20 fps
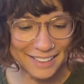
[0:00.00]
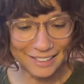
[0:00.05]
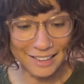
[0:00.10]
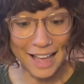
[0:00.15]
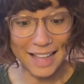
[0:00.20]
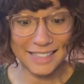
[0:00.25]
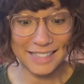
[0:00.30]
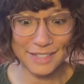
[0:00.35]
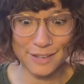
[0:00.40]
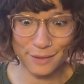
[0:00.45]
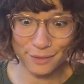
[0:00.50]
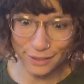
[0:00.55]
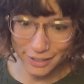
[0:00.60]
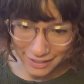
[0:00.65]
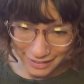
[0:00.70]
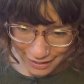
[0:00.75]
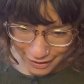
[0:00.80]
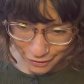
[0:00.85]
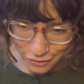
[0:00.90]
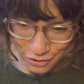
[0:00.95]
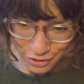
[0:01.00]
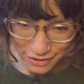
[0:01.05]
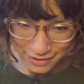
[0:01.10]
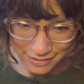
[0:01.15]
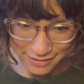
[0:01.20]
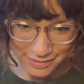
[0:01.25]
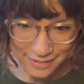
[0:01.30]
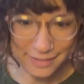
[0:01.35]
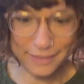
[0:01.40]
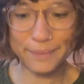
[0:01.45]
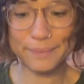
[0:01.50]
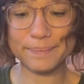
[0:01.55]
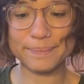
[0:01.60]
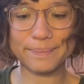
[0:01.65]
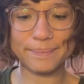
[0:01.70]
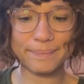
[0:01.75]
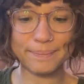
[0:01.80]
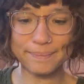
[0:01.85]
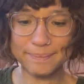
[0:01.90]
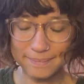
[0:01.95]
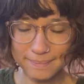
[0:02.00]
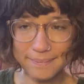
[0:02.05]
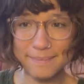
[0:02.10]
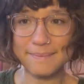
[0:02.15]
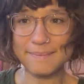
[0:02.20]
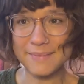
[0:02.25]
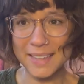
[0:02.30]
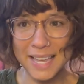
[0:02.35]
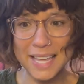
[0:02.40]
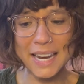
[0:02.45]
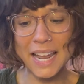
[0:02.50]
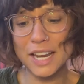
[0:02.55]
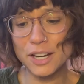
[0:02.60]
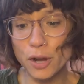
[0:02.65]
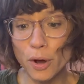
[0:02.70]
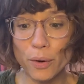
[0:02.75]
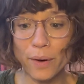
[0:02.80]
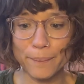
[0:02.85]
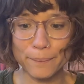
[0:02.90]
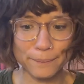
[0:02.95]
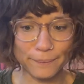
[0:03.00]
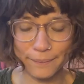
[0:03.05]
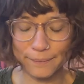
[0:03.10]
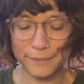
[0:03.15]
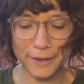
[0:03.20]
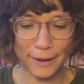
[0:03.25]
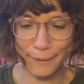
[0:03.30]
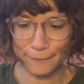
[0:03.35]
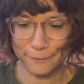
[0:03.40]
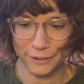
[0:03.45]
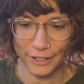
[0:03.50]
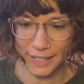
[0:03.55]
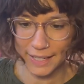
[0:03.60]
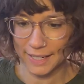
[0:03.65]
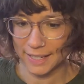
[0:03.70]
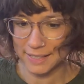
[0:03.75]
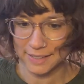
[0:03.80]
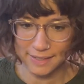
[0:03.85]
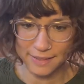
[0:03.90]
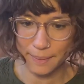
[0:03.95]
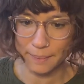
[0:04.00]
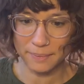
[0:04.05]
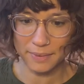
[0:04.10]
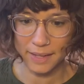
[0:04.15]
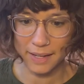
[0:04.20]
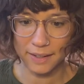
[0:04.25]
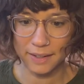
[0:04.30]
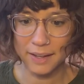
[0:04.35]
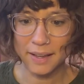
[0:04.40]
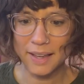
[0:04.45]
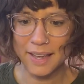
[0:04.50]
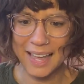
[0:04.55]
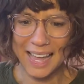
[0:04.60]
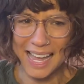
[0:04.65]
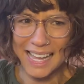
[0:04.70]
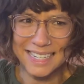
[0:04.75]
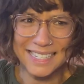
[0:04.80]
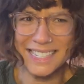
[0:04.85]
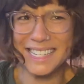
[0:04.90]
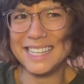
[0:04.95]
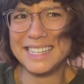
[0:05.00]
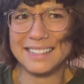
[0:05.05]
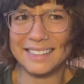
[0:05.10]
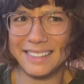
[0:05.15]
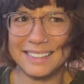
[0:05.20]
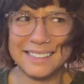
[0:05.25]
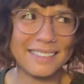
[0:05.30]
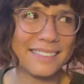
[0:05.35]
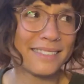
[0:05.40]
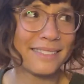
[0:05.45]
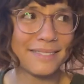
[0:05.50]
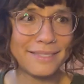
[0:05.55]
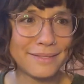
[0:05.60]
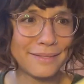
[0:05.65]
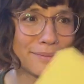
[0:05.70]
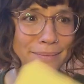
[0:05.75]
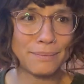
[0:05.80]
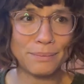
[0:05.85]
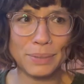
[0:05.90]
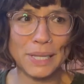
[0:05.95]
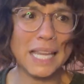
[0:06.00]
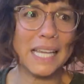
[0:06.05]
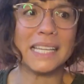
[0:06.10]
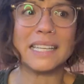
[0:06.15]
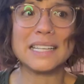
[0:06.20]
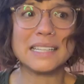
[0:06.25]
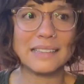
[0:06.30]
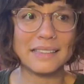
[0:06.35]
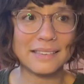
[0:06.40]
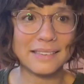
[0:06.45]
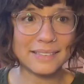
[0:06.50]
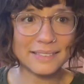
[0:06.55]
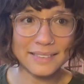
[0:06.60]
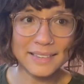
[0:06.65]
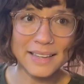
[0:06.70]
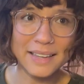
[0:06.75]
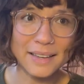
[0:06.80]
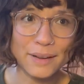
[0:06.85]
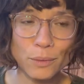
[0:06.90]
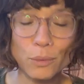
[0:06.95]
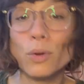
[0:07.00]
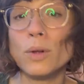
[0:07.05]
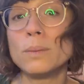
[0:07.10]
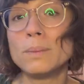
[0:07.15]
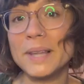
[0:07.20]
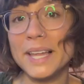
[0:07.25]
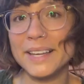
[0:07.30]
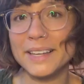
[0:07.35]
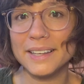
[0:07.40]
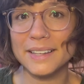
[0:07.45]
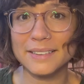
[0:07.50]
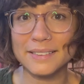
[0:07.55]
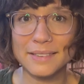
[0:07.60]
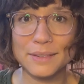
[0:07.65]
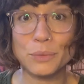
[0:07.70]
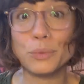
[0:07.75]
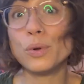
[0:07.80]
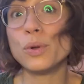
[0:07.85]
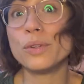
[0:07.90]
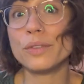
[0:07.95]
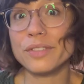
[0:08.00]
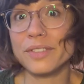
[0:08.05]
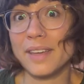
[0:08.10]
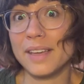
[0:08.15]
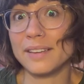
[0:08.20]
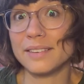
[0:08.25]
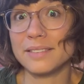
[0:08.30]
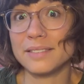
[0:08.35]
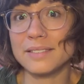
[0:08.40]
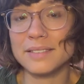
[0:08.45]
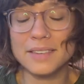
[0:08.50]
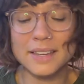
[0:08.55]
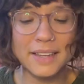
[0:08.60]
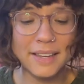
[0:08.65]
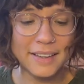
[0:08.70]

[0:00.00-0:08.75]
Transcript: lots of collections. And I know I'm, I'm forgetting something. Antiques, blankets, wool blankets, wool things.